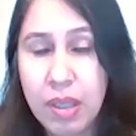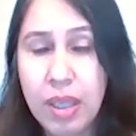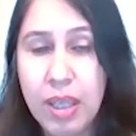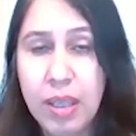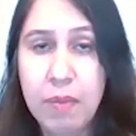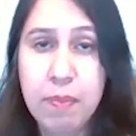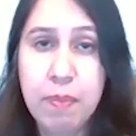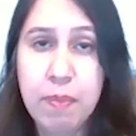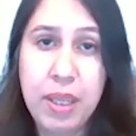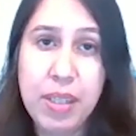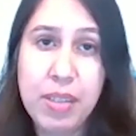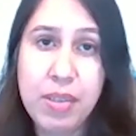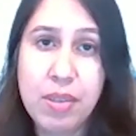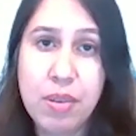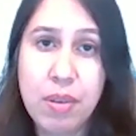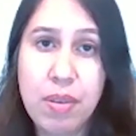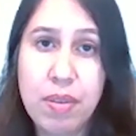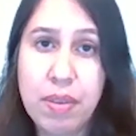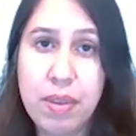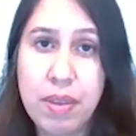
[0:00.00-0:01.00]
And
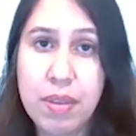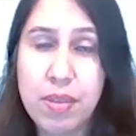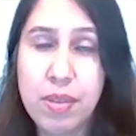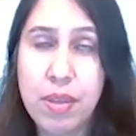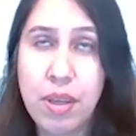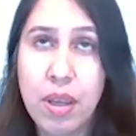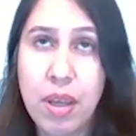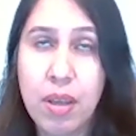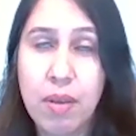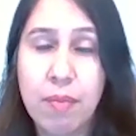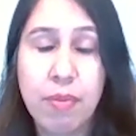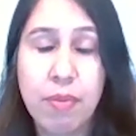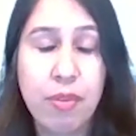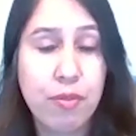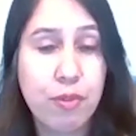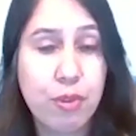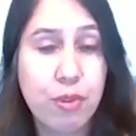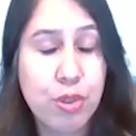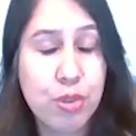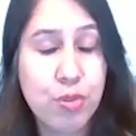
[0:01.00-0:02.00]
based on this
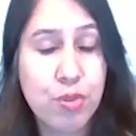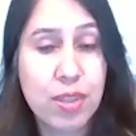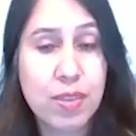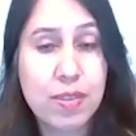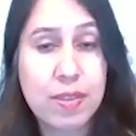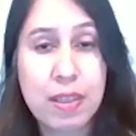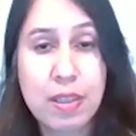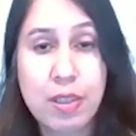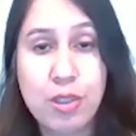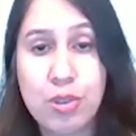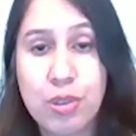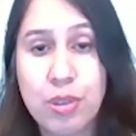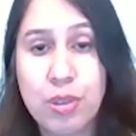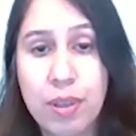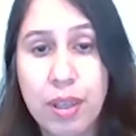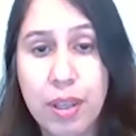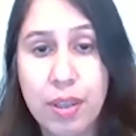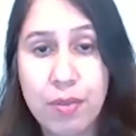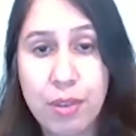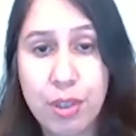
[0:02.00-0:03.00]
reverse
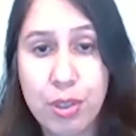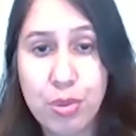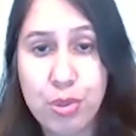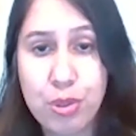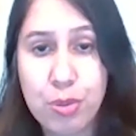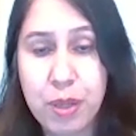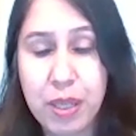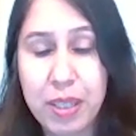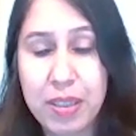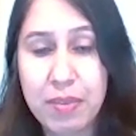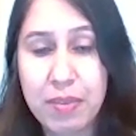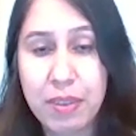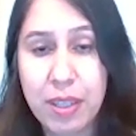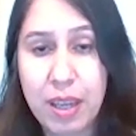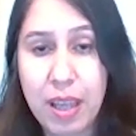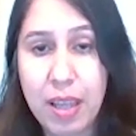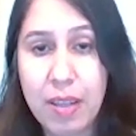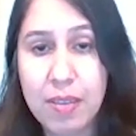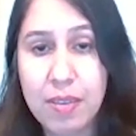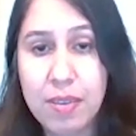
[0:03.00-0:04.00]
translational and retrospective
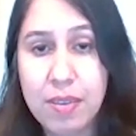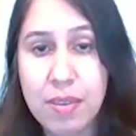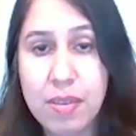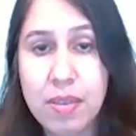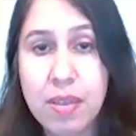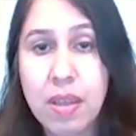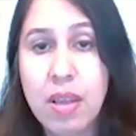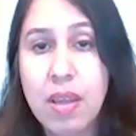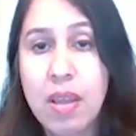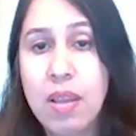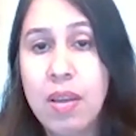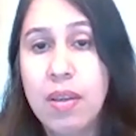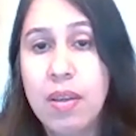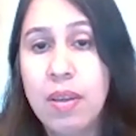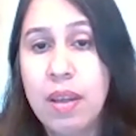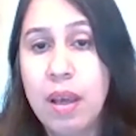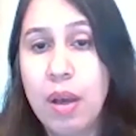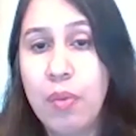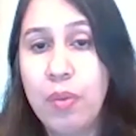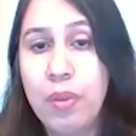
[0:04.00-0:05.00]
analysis,
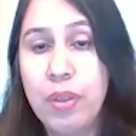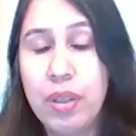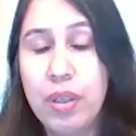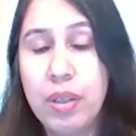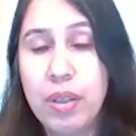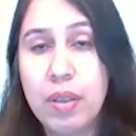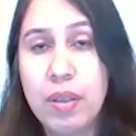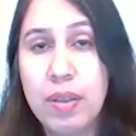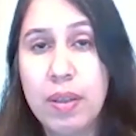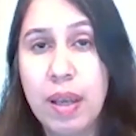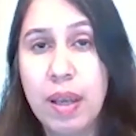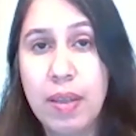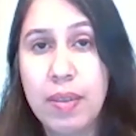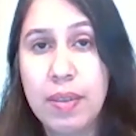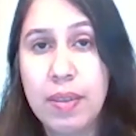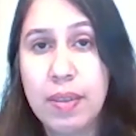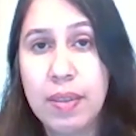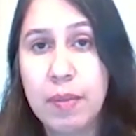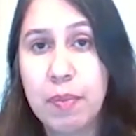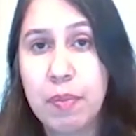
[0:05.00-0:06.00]
now we are
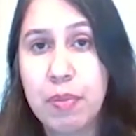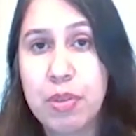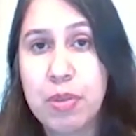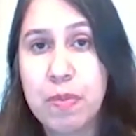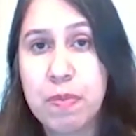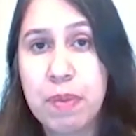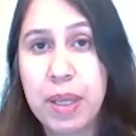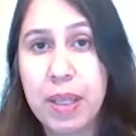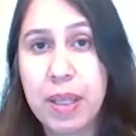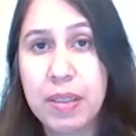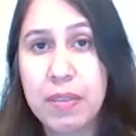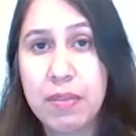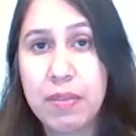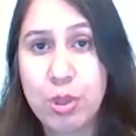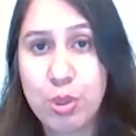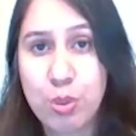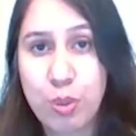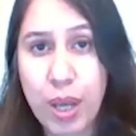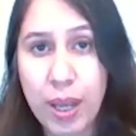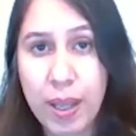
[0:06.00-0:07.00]
conducting a
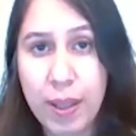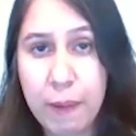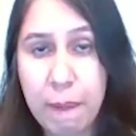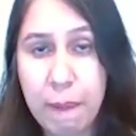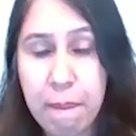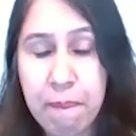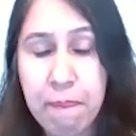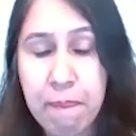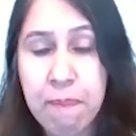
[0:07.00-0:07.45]
prospective trial